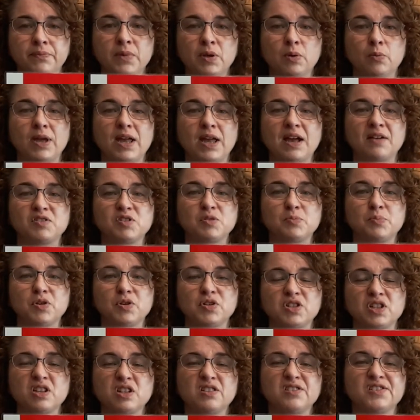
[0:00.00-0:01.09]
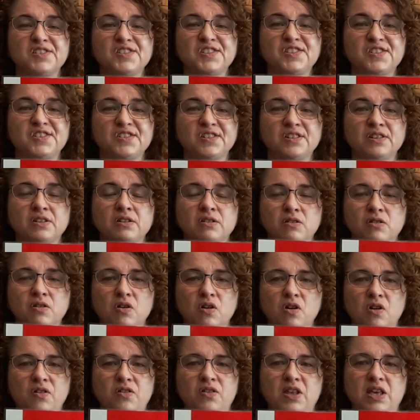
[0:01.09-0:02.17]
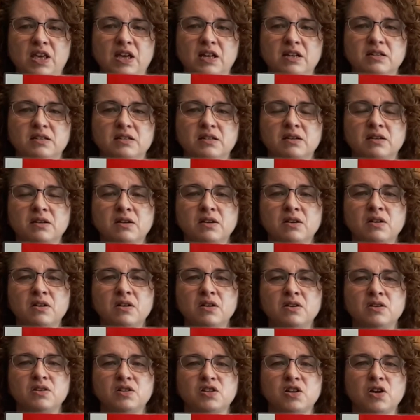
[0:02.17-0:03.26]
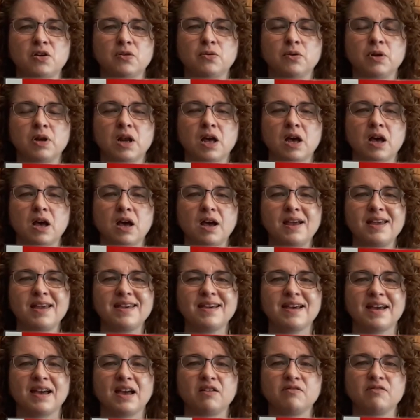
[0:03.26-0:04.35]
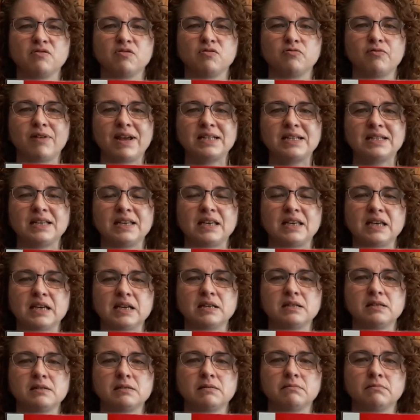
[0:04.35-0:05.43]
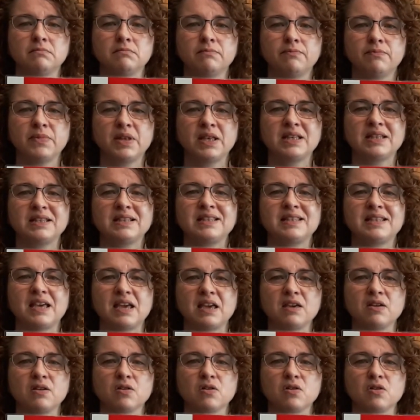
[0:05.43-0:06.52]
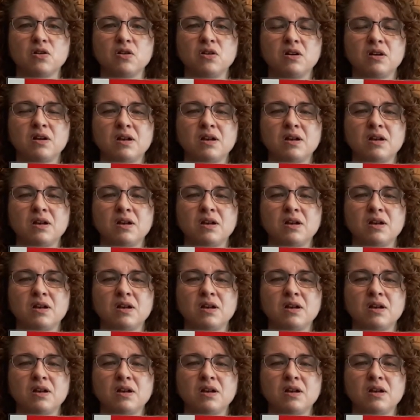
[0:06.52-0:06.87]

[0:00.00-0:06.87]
We have to put s on the end. So, I have red ears. Tengo